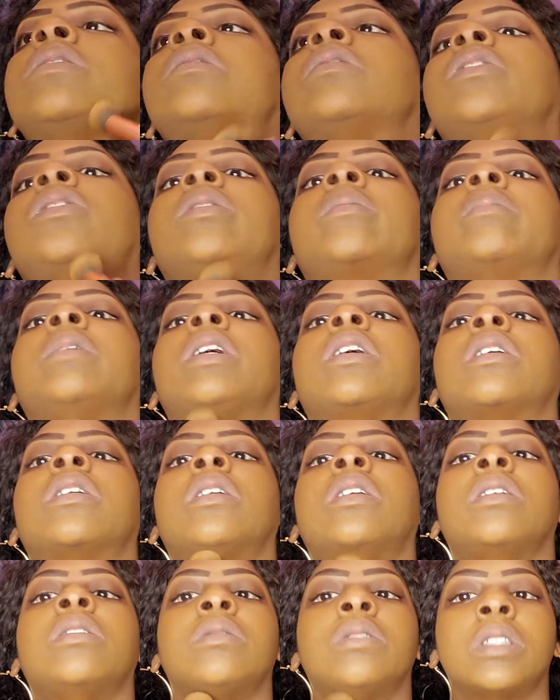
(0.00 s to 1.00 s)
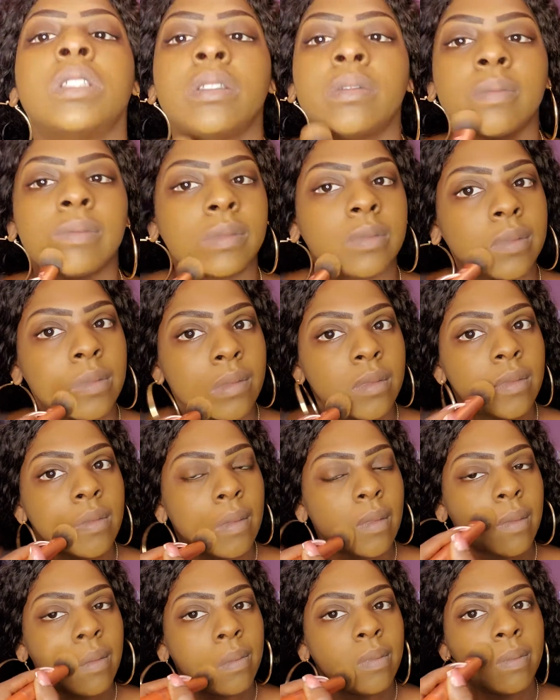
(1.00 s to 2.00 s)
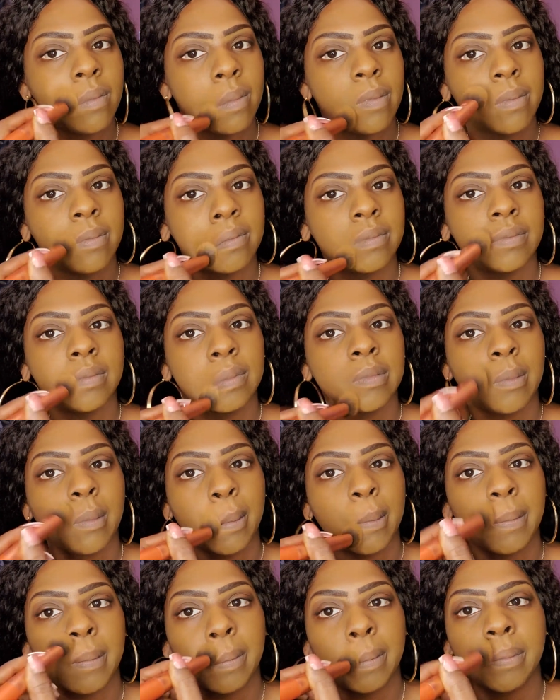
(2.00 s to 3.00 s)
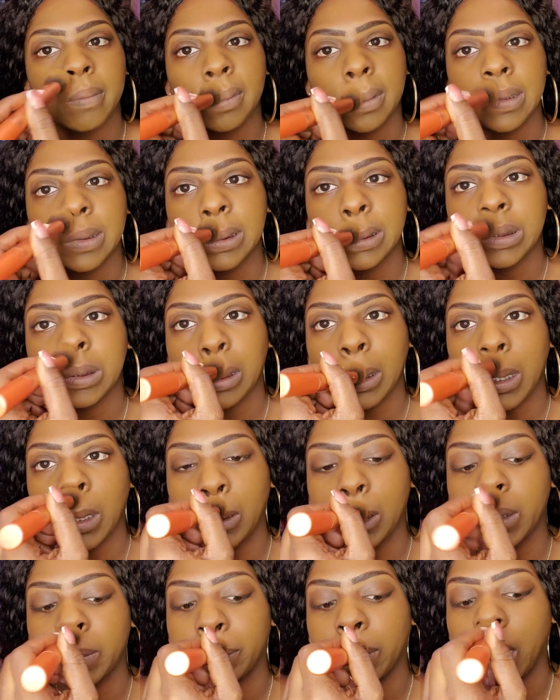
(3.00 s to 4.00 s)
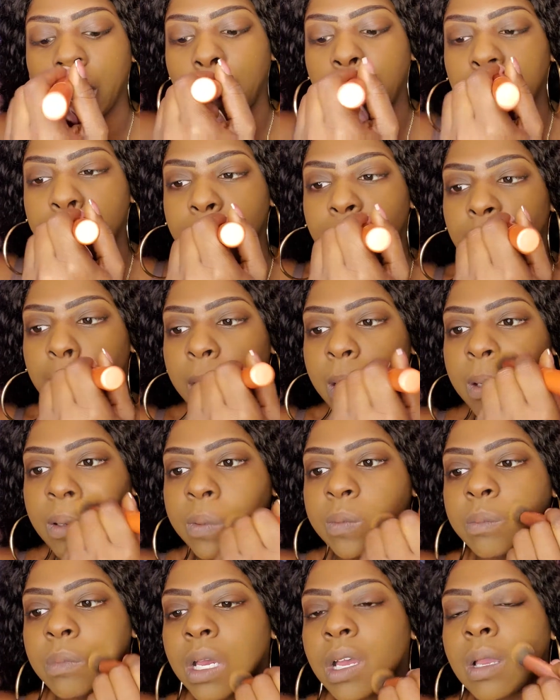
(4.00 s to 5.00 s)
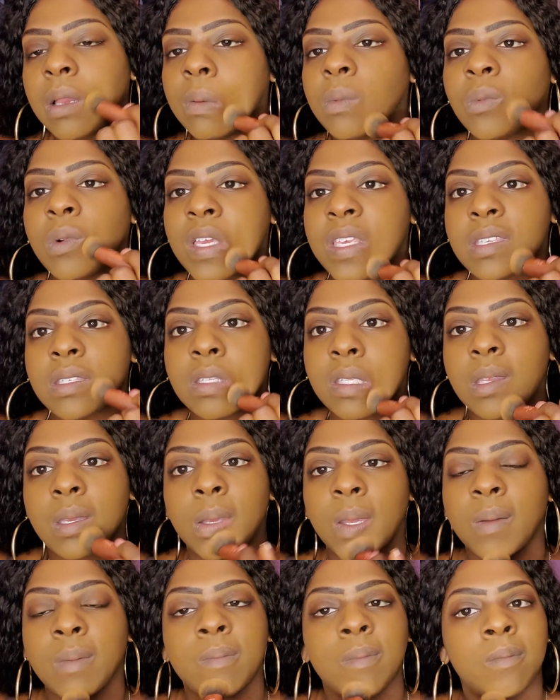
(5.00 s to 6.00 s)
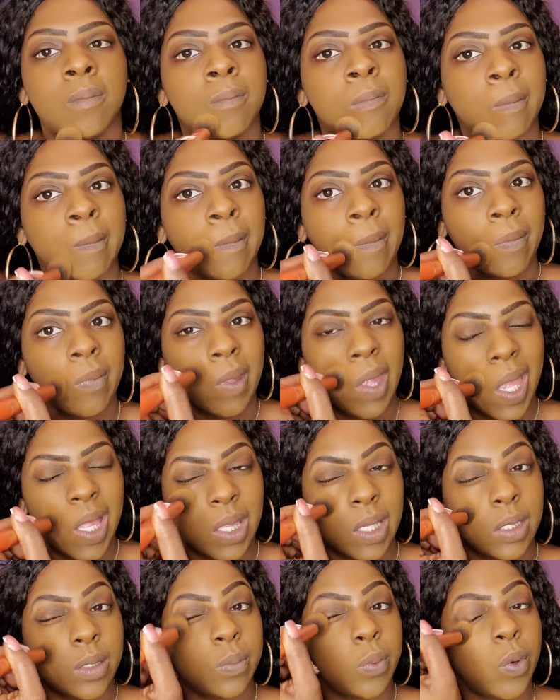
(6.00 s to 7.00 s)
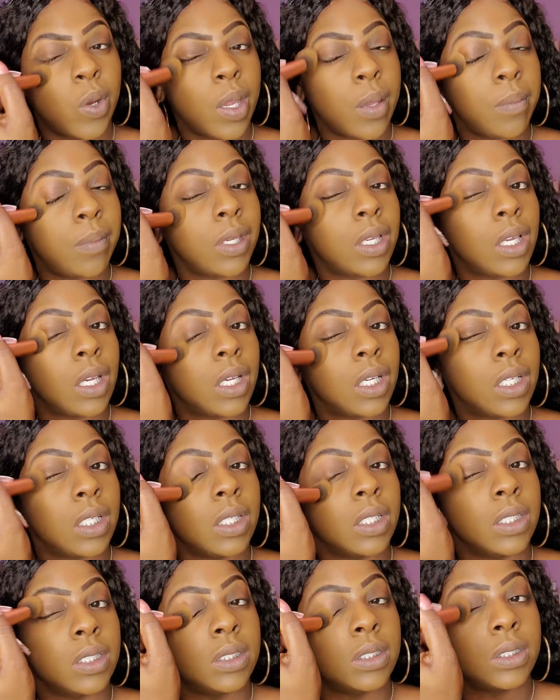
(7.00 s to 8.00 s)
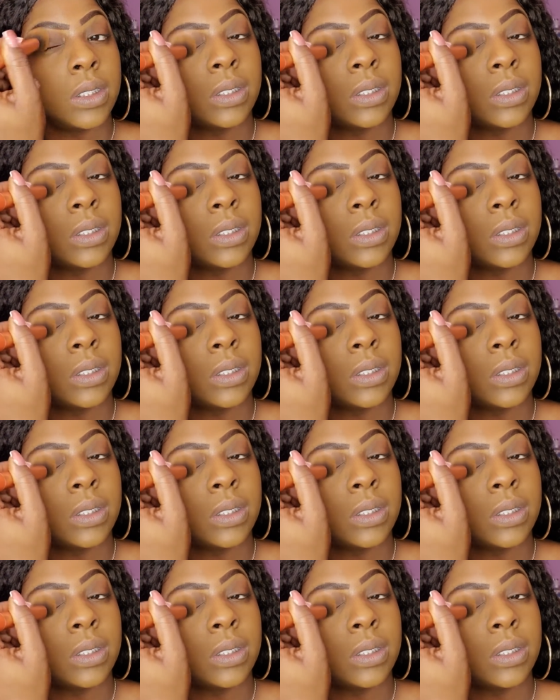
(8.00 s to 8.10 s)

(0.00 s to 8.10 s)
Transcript: no, I'm not going to use it. I'm just trying to use products that I don't mind wasting at this point because